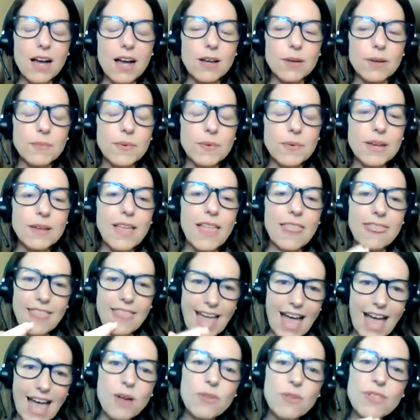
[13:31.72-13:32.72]
And
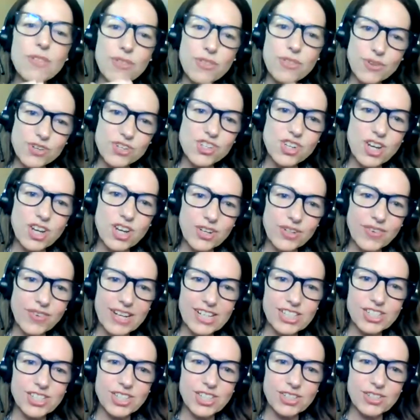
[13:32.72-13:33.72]
now the third
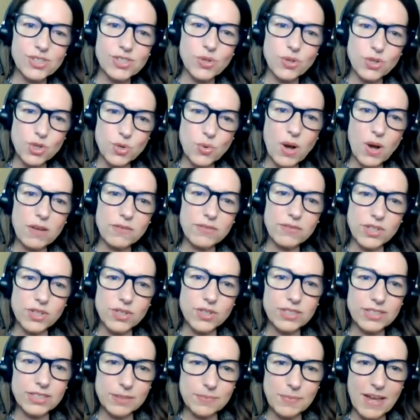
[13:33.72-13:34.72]
generation, so a
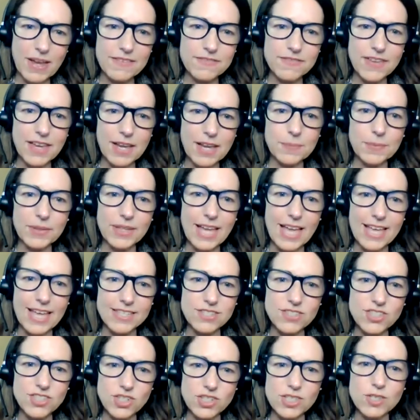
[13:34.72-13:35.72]
12-year-old in my family,
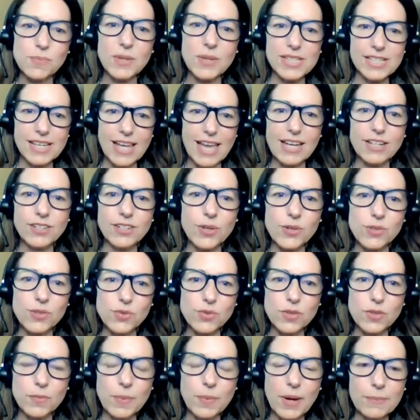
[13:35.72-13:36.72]
has just been
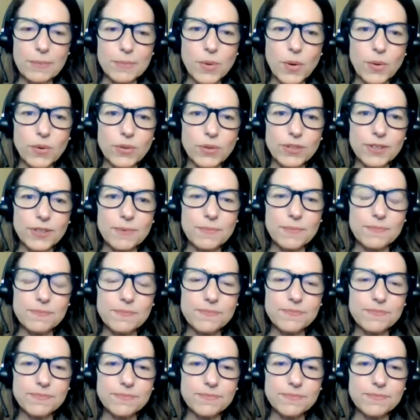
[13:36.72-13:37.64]
diagnosed with bipolar.